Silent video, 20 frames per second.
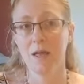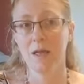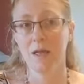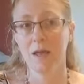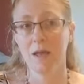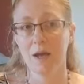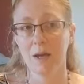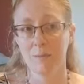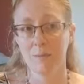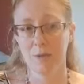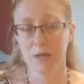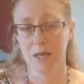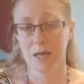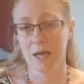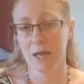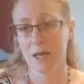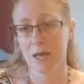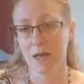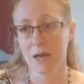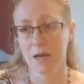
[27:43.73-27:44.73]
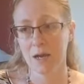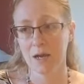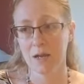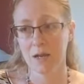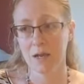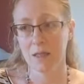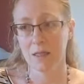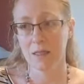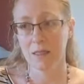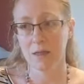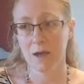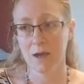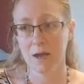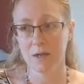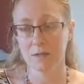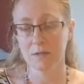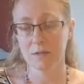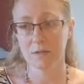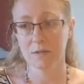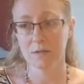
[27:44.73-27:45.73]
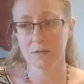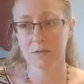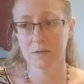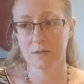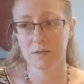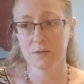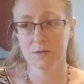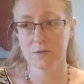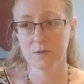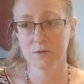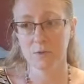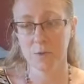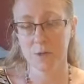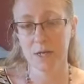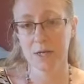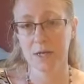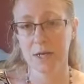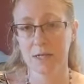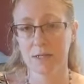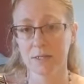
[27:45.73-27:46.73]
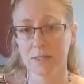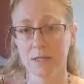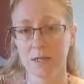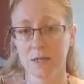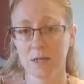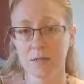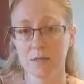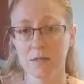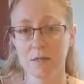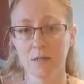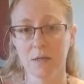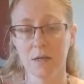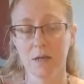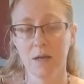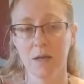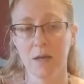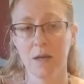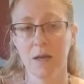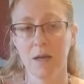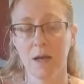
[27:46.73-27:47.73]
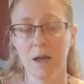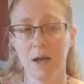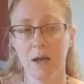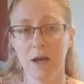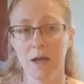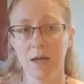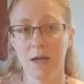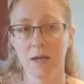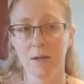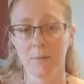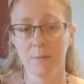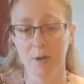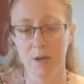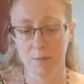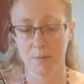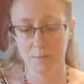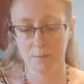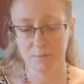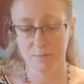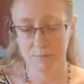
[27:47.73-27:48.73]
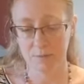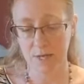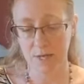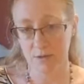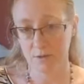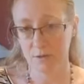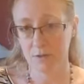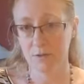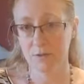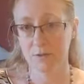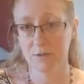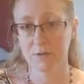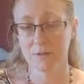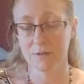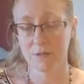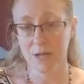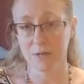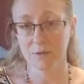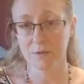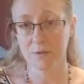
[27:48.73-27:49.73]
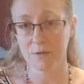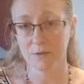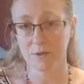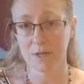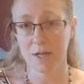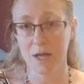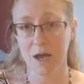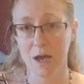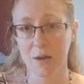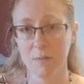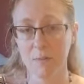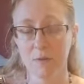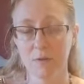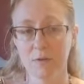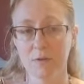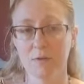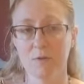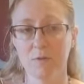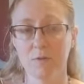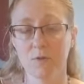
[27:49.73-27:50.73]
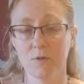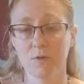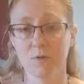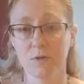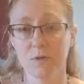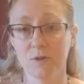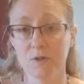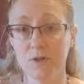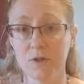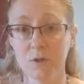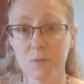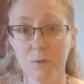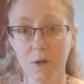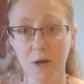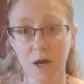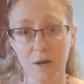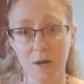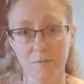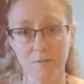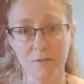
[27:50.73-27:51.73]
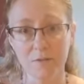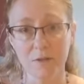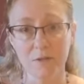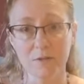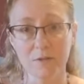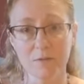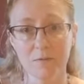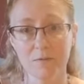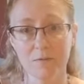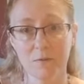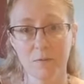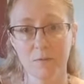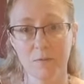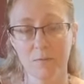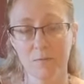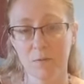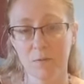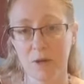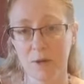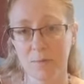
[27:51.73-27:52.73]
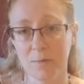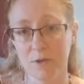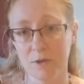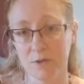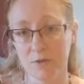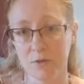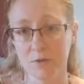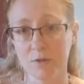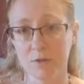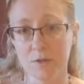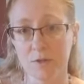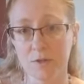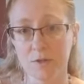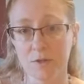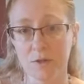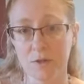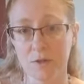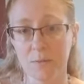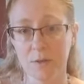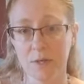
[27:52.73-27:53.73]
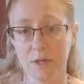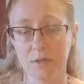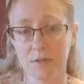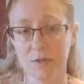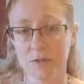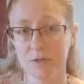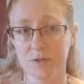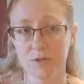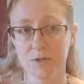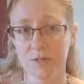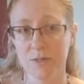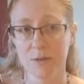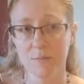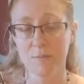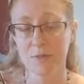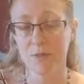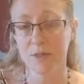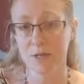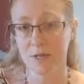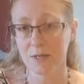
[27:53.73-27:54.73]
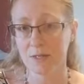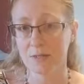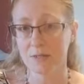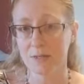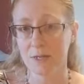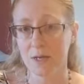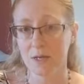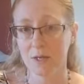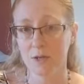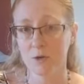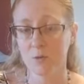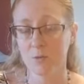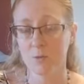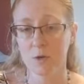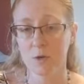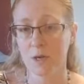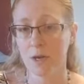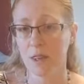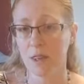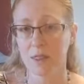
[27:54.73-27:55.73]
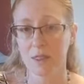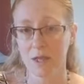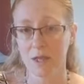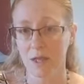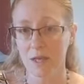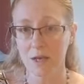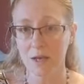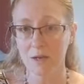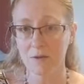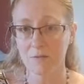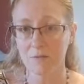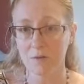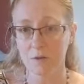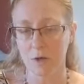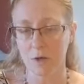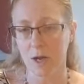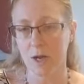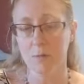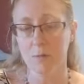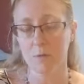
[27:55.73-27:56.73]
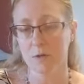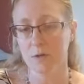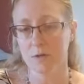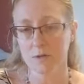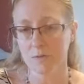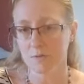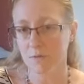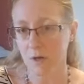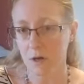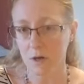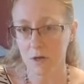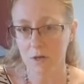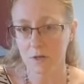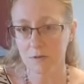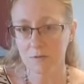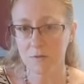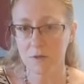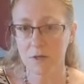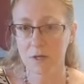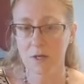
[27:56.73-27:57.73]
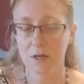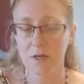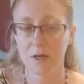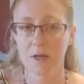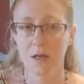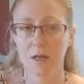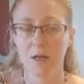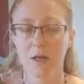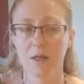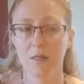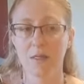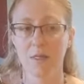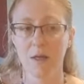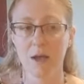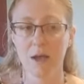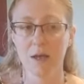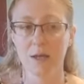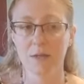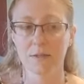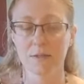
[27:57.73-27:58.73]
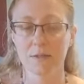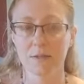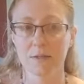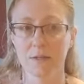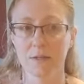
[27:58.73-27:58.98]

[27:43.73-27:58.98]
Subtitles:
I began that 2019. I downloaded the app, which was super helpful for when I'm in the grocery store, because there's some things that you wouldn't think of, or I wouldn't have thought of, that